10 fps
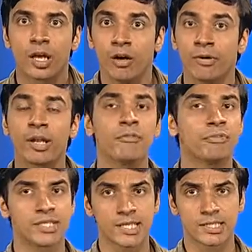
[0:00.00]
Well,
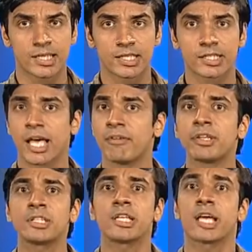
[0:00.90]
physics says
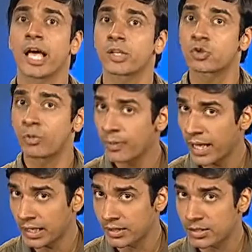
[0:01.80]
everything has to be
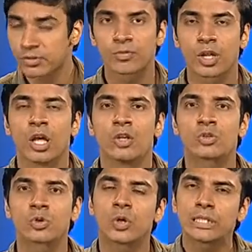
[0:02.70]
balanced.
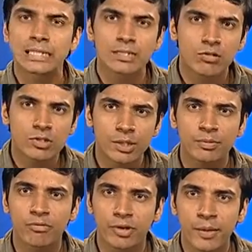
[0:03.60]
So this concept
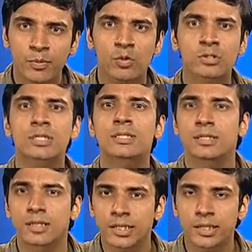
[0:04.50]
of dipoles is
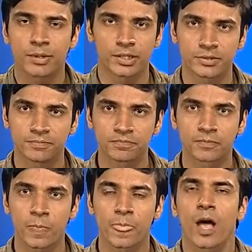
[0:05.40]
nothing but
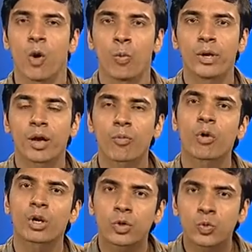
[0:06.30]
we have
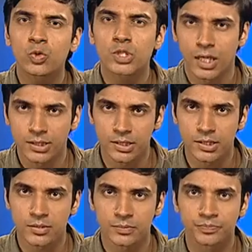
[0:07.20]
got two charges
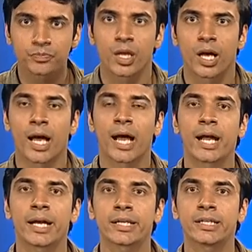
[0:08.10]

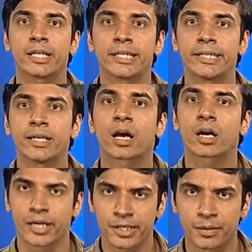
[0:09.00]
and they are
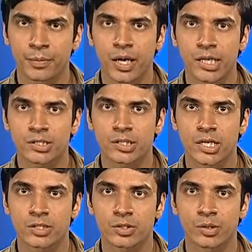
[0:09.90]
connected by
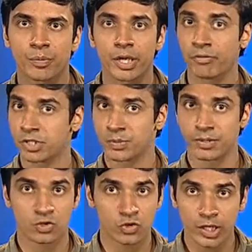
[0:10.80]
say some invisible
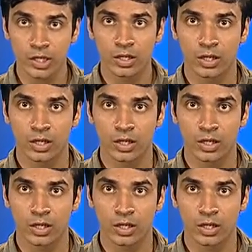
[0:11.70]
string.